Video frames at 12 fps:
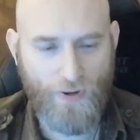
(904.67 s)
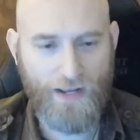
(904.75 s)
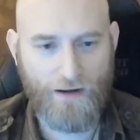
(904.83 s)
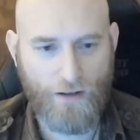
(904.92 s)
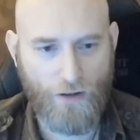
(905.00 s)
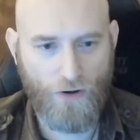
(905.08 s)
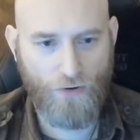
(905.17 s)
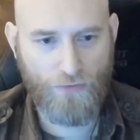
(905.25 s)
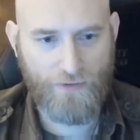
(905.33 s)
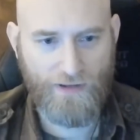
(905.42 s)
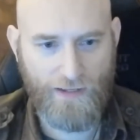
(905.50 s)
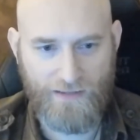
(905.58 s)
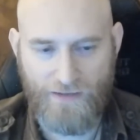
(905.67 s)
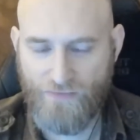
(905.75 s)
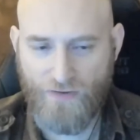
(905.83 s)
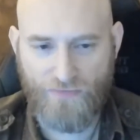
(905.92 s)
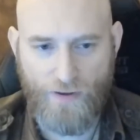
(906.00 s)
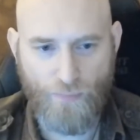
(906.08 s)
train alone, and
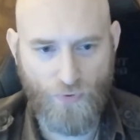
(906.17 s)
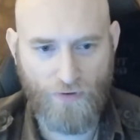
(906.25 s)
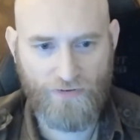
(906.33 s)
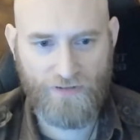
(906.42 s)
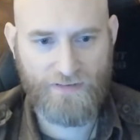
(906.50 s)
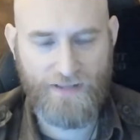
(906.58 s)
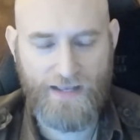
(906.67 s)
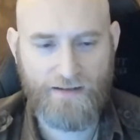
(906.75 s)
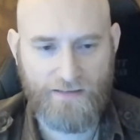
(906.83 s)
even if they're perfect in that,